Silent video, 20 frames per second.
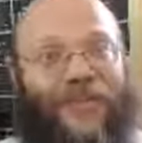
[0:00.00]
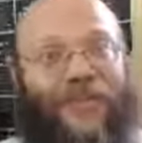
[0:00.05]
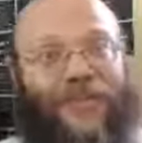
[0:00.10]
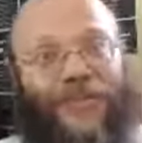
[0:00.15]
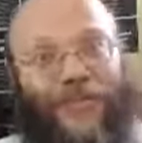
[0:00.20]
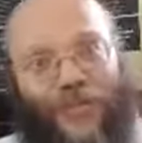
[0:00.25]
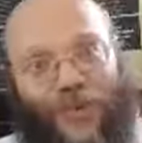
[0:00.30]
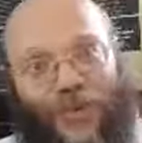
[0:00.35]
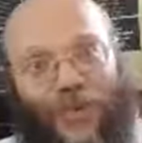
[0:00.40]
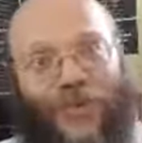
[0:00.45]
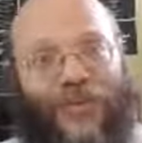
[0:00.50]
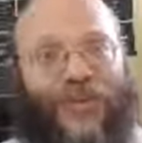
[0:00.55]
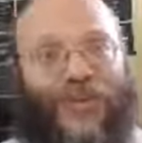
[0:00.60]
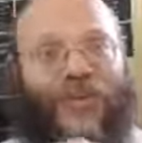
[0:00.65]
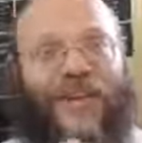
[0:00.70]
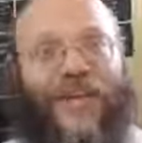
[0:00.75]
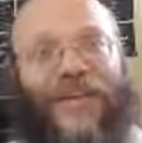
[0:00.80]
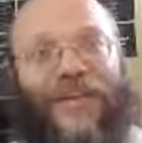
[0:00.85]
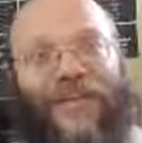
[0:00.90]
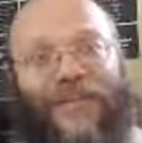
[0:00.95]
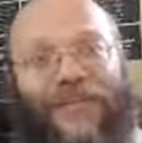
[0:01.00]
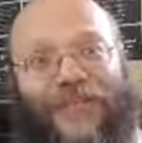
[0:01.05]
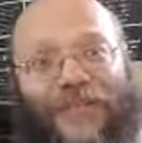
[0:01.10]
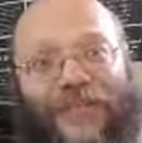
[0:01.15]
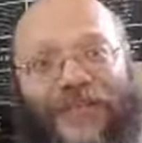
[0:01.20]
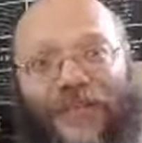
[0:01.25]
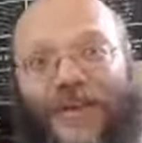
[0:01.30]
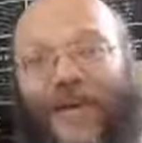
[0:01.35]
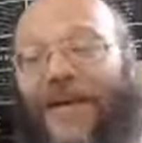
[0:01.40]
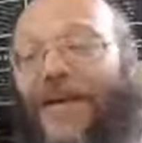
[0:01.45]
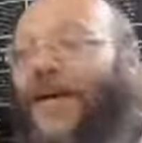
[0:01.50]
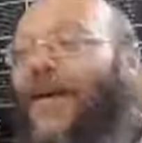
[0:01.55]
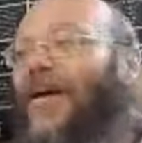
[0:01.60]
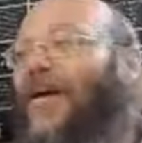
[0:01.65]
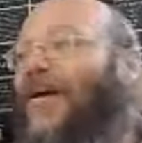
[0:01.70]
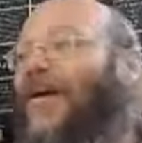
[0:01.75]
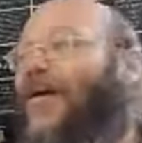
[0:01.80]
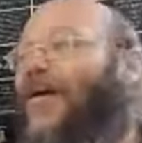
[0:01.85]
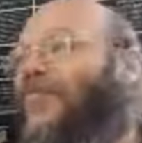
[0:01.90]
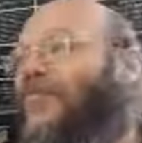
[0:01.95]
to hold their hand.
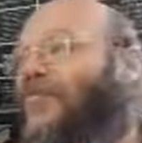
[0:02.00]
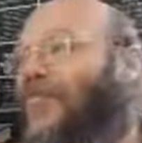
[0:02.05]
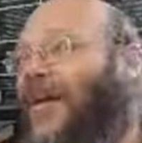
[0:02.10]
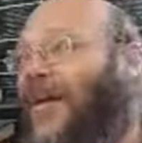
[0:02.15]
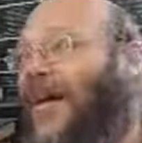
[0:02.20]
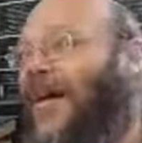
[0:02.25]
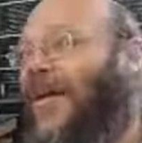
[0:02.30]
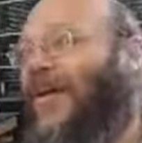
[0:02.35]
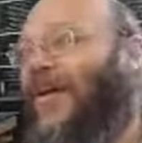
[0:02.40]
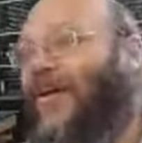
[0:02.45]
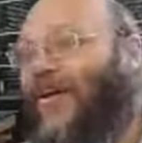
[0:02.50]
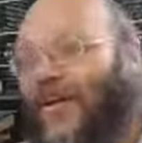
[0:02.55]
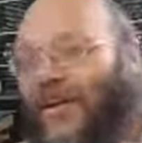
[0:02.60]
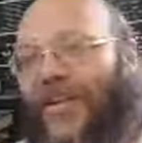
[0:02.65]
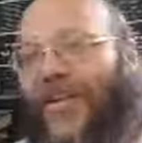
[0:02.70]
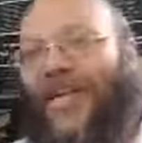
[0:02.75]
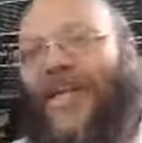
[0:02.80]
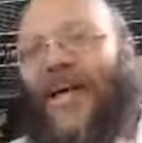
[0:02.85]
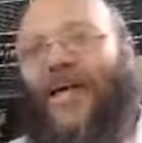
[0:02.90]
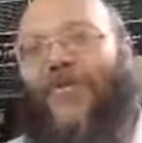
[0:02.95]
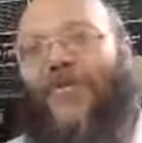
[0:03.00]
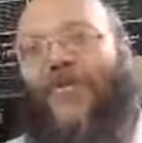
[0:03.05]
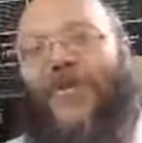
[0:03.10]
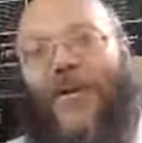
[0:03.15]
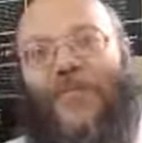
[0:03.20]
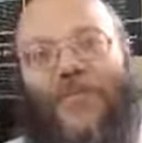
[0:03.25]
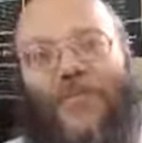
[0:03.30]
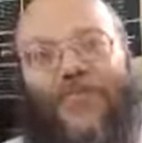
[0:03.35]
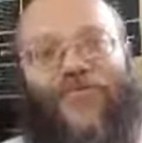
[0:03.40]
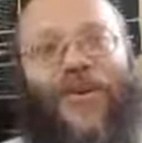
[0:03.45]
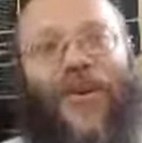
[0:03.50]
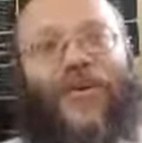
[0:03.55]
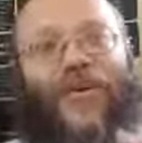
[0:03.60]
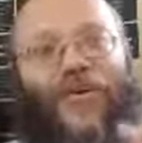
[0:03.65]
And all the time Hashem is trying to